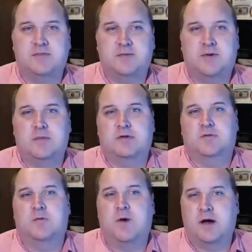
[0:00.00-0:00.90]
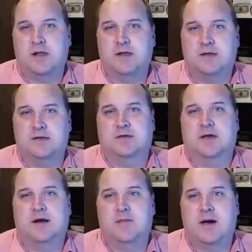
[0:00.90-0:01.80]
He probably doesn't want it. He doesn't
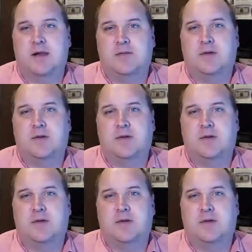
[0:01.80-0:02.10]
care about it.